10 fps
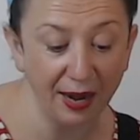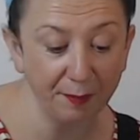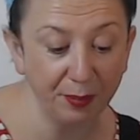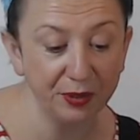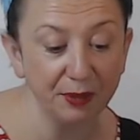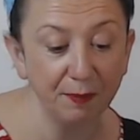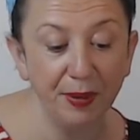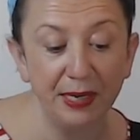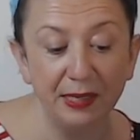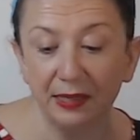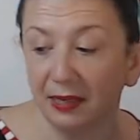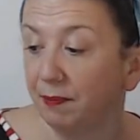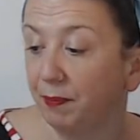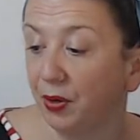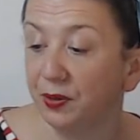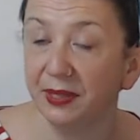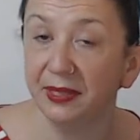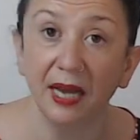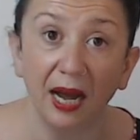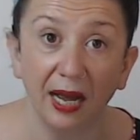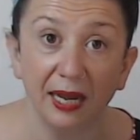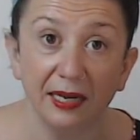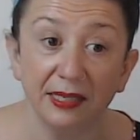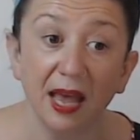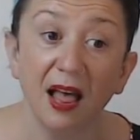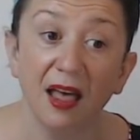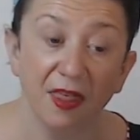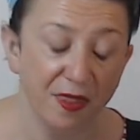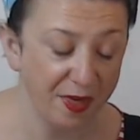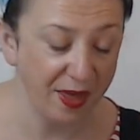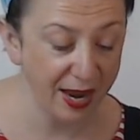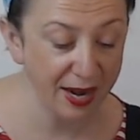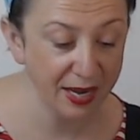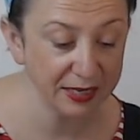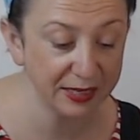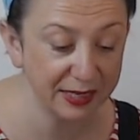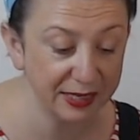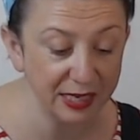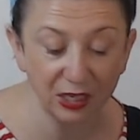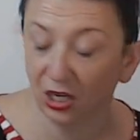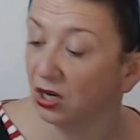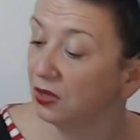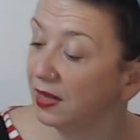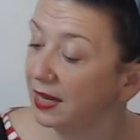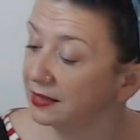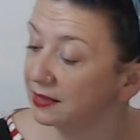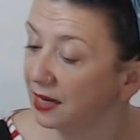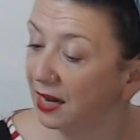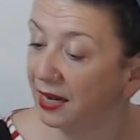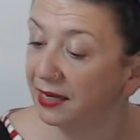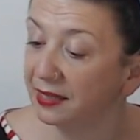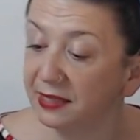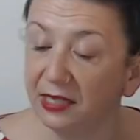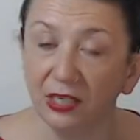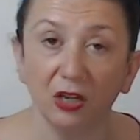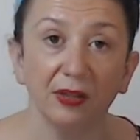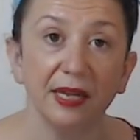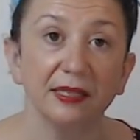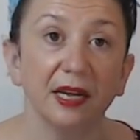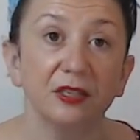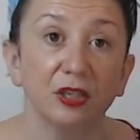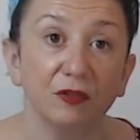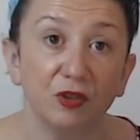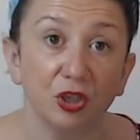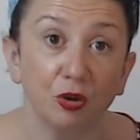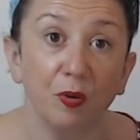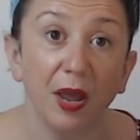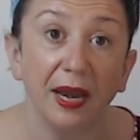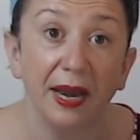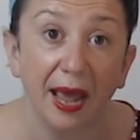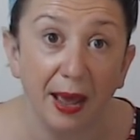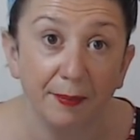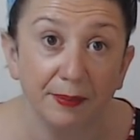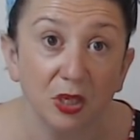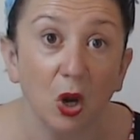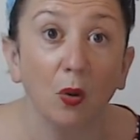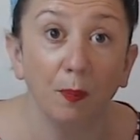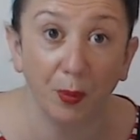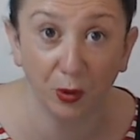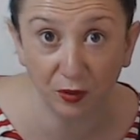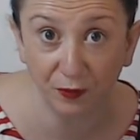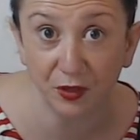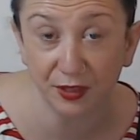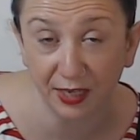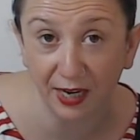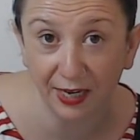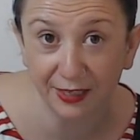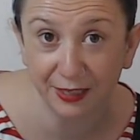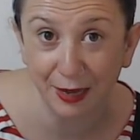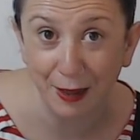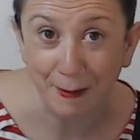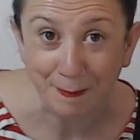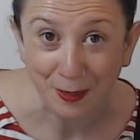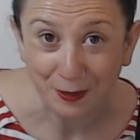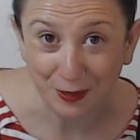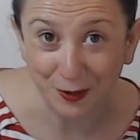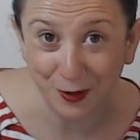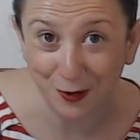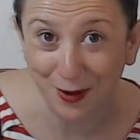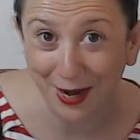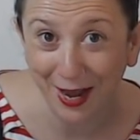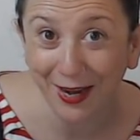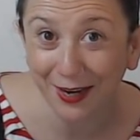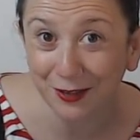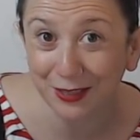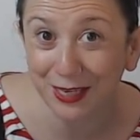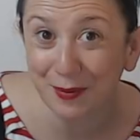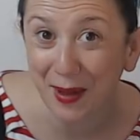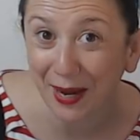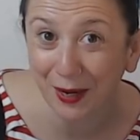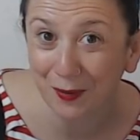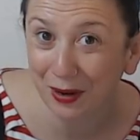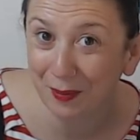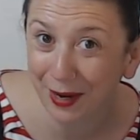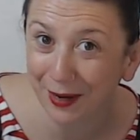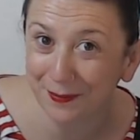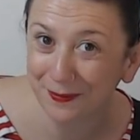and put some pins in both sides. Then stitch along that side so you've just created hems on both of your sides. So go right ahead and I'll see you back here in a minute.